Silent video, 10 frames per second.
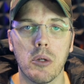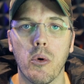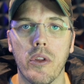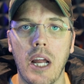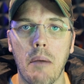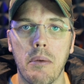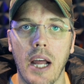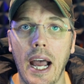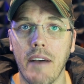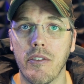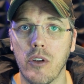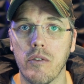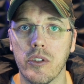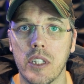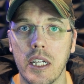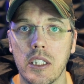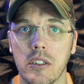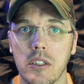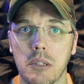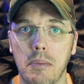are more than happy to have
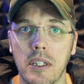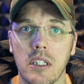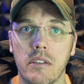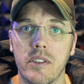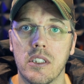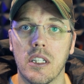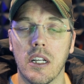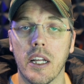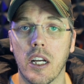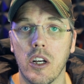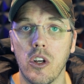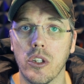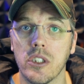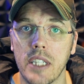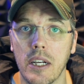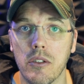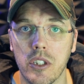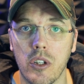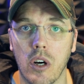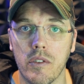conversations, especially if it's like a
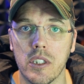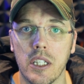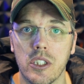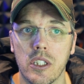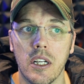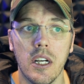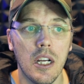non-salesy conversation